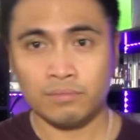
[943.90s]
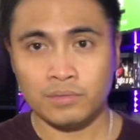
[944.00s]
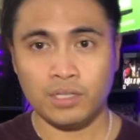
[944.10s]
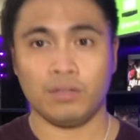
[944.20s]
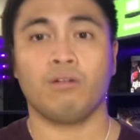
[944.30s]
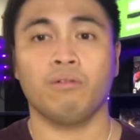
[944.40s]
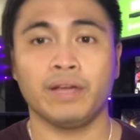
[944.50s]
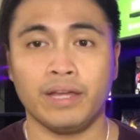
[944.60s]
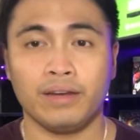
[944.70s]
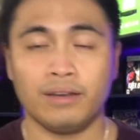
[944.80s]
you know,
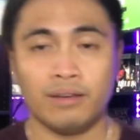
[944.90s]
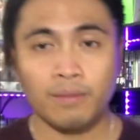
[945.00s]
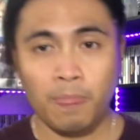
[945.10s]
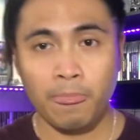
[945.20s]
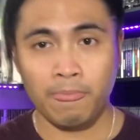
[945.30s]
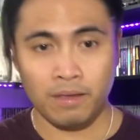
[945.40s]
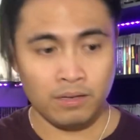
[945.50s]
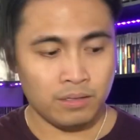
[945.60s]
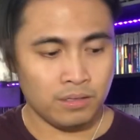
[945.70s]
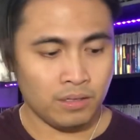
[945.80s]

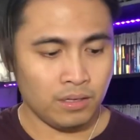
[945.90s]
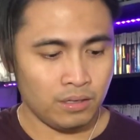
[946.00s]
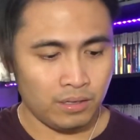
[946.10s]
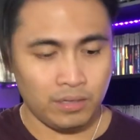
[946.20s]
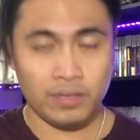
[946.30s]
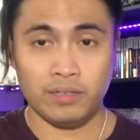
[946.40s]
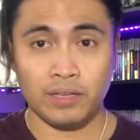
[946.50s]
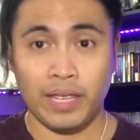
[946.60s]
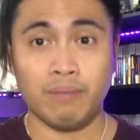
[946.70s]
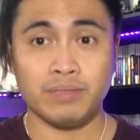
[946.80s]
in the
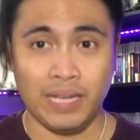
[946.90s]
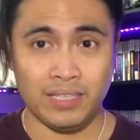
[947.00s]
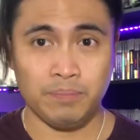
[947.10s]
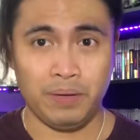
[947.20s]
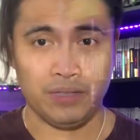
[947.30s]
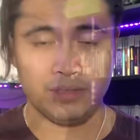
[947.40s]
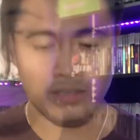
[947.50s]
games aspect. I've